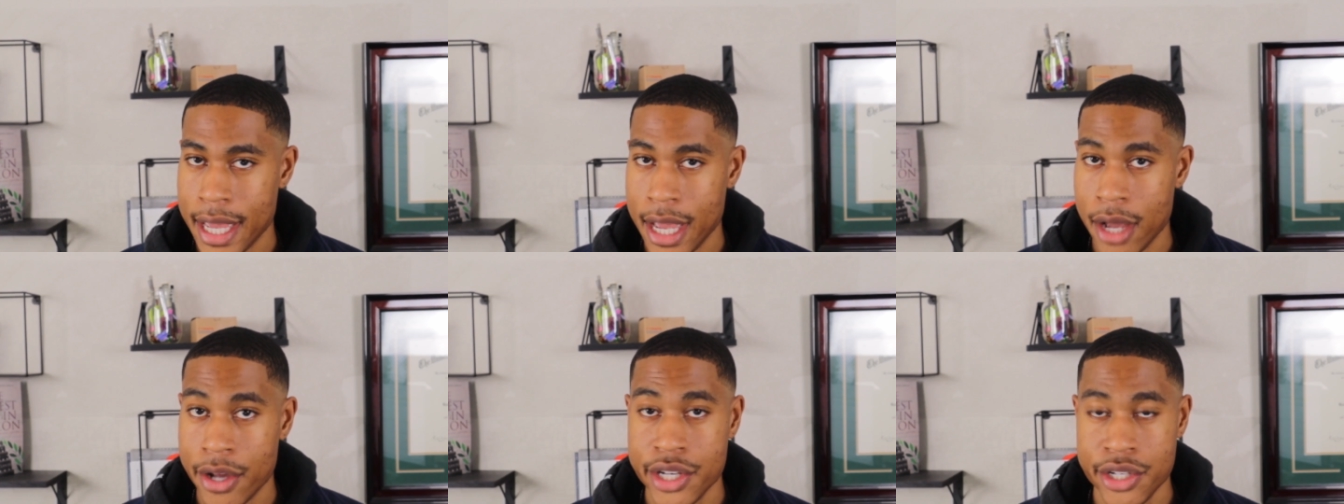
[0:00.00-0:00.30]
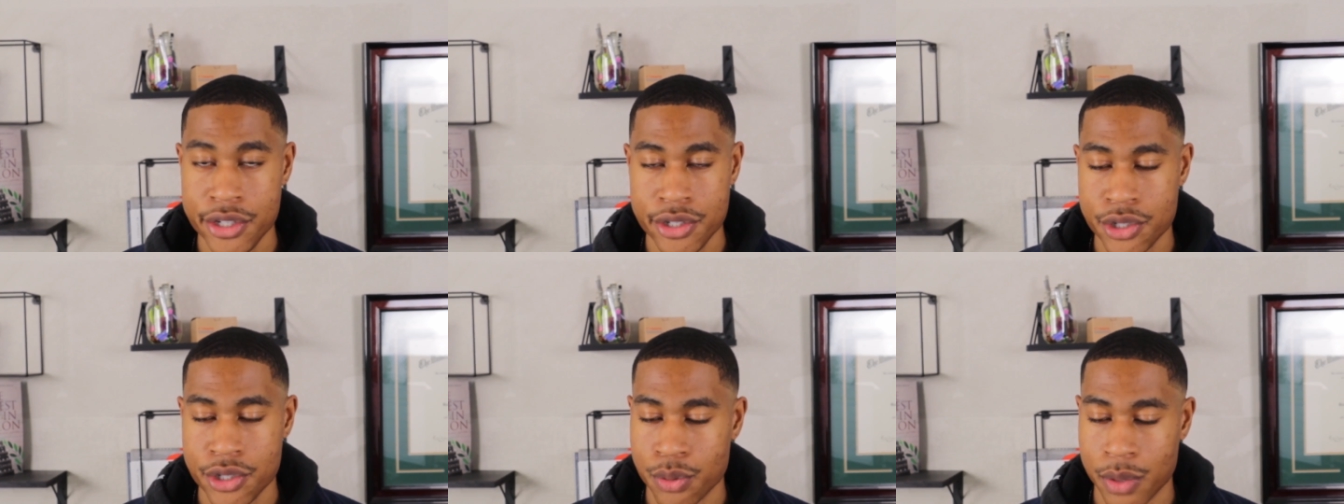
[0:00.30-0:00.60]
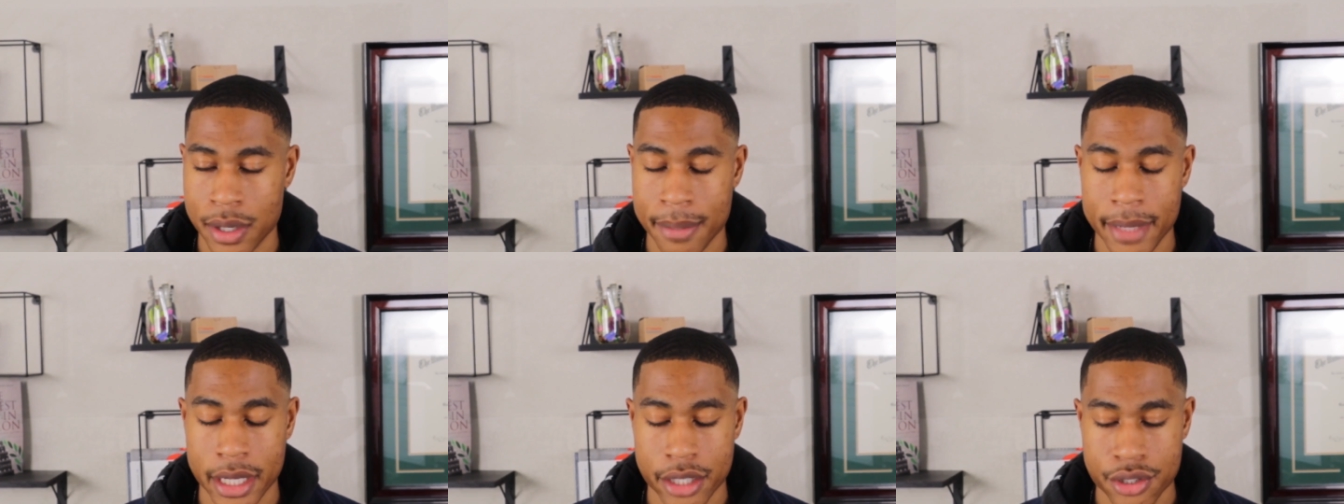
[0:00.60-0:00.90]
and you
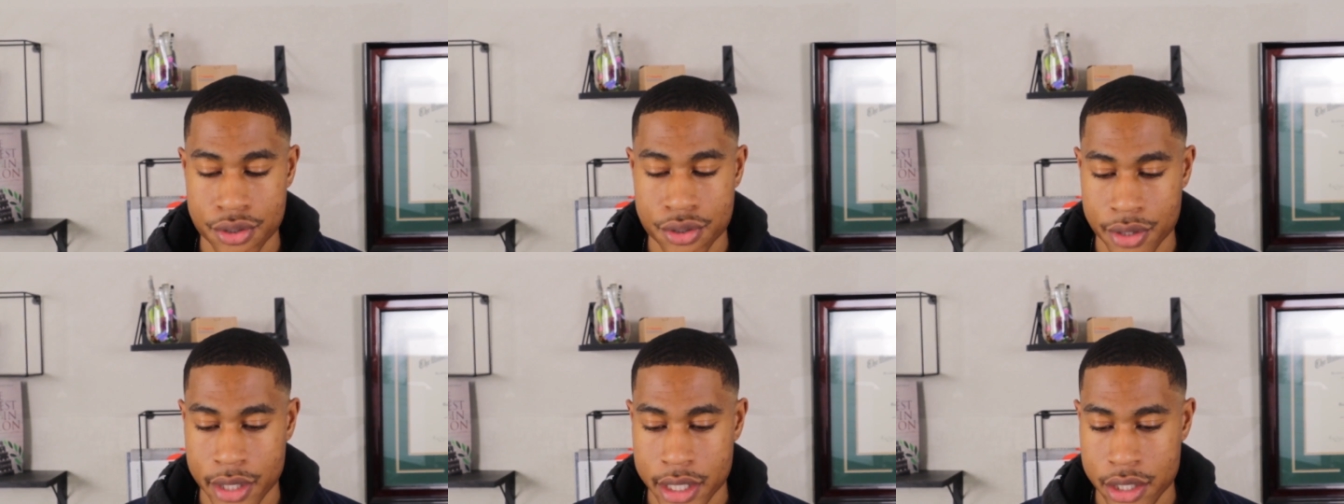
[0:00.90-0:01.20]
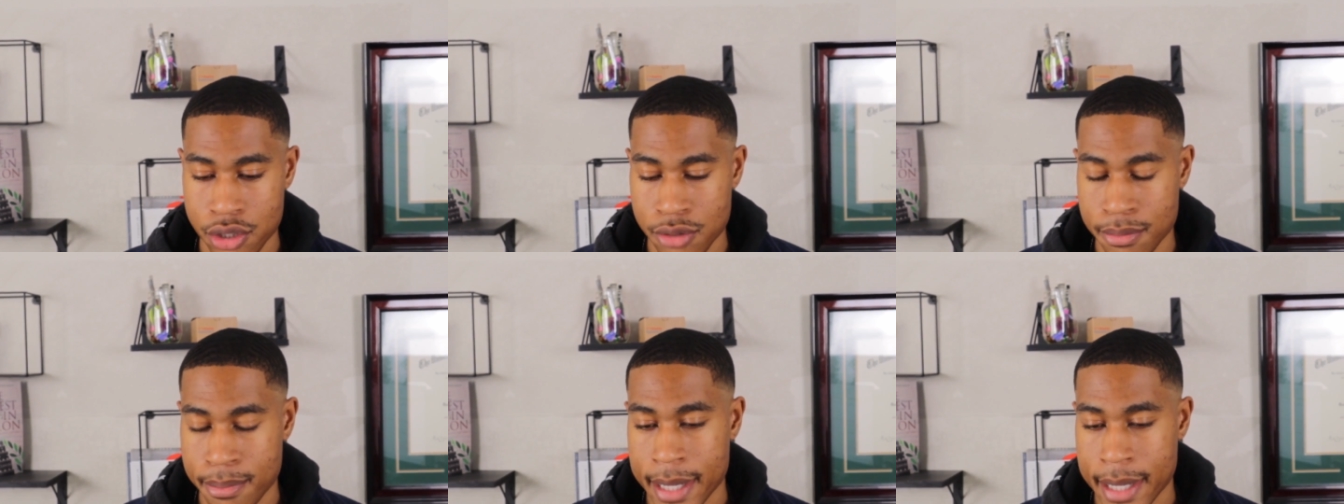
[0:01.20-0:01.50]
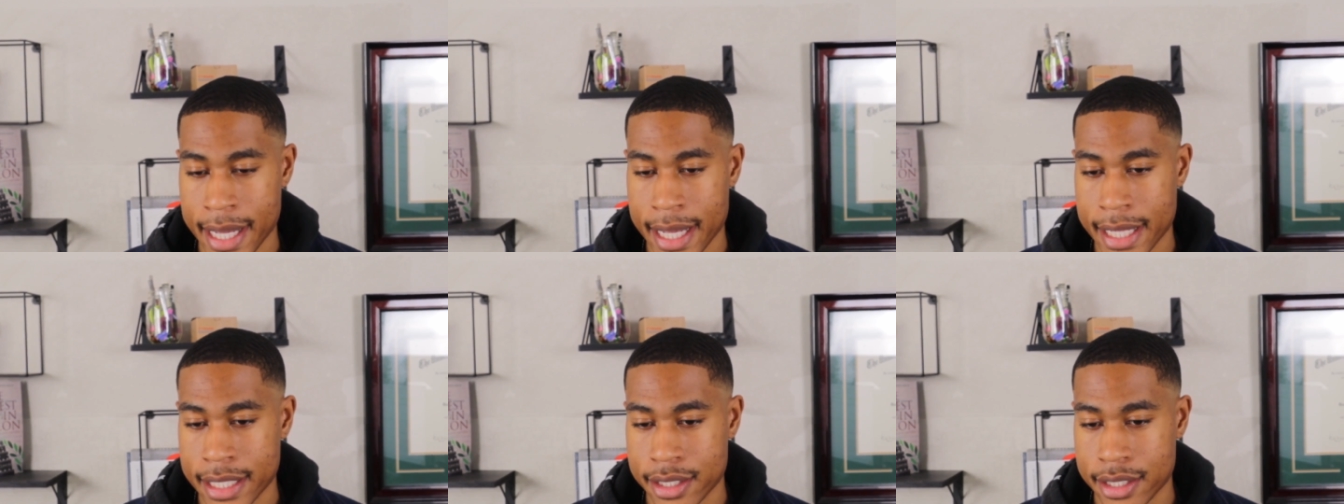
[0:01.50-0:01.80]
just want to make sure that you
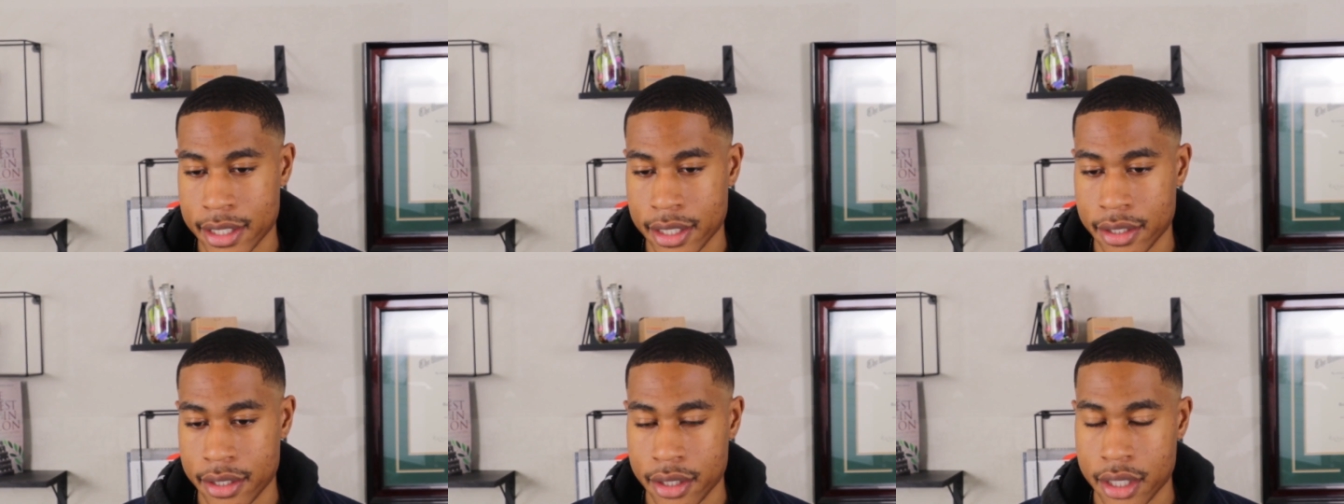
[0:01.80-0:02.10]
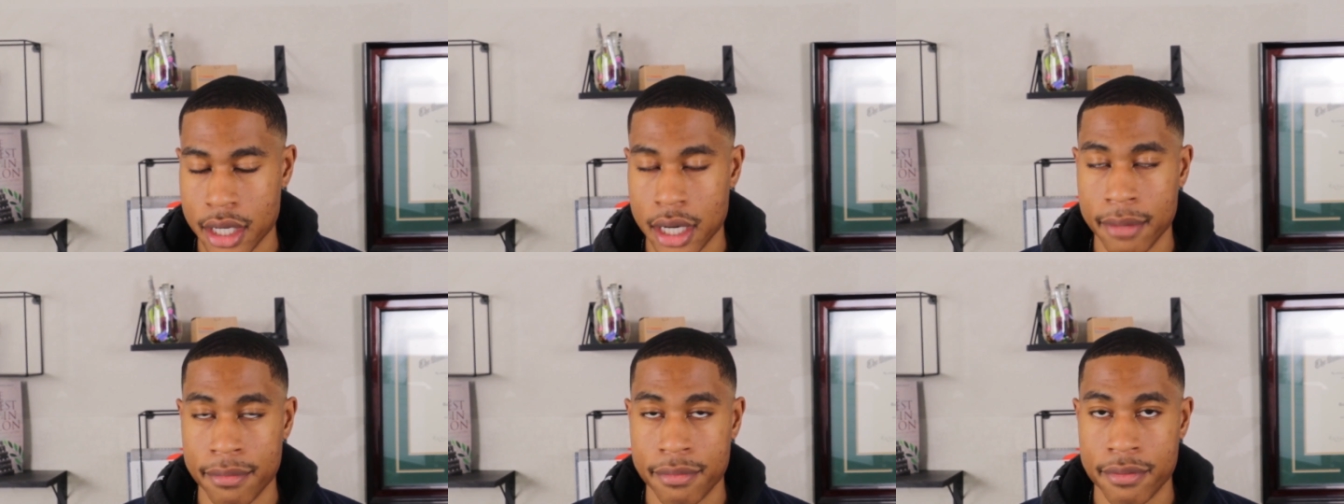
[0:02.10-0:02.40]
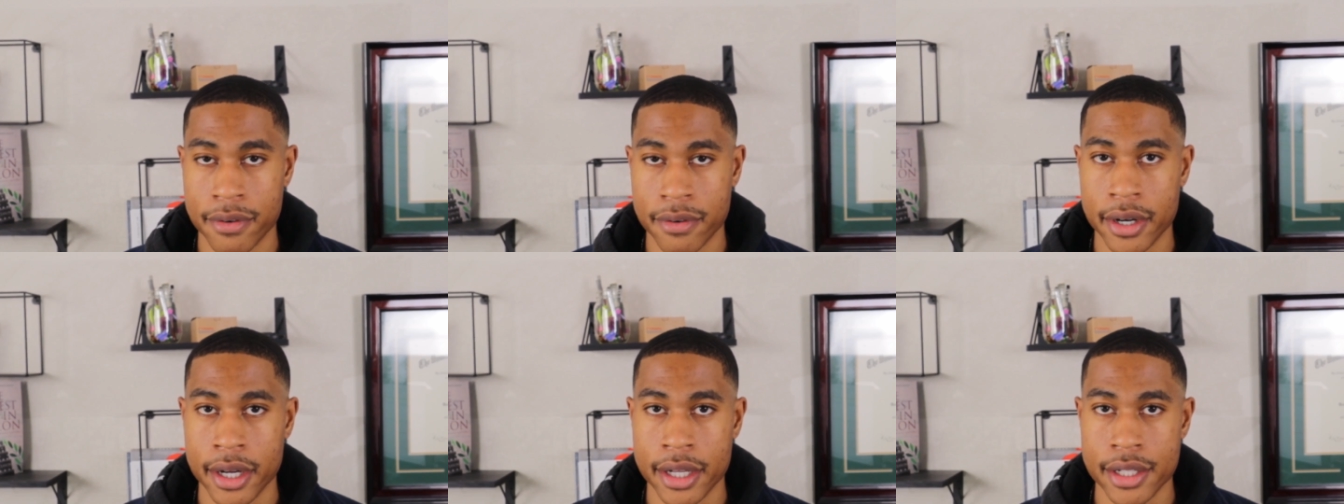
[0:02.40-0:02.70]
pass it
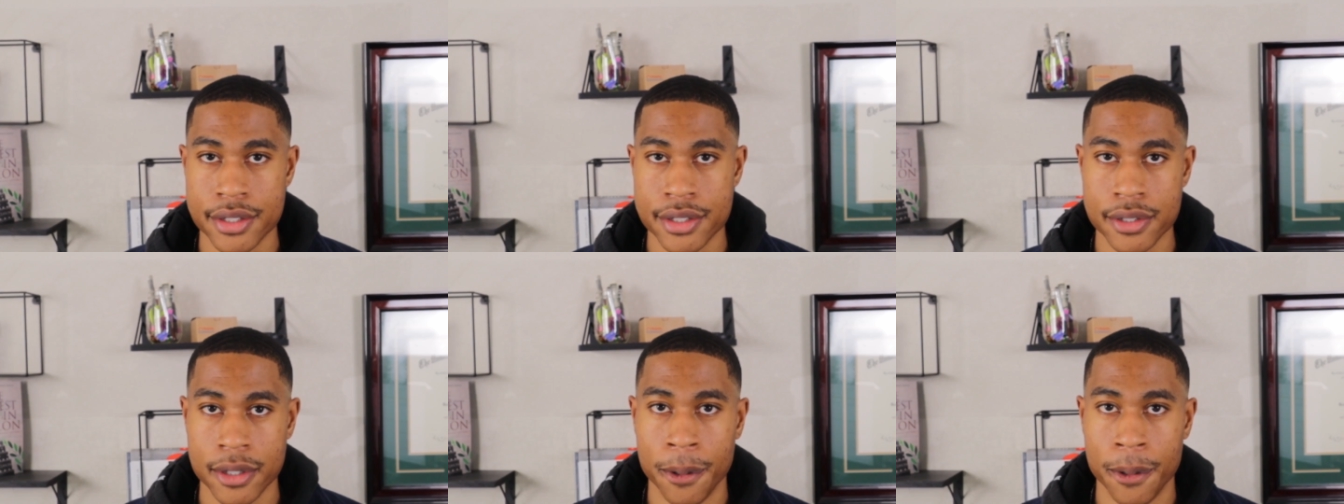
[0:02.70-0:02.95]
up front.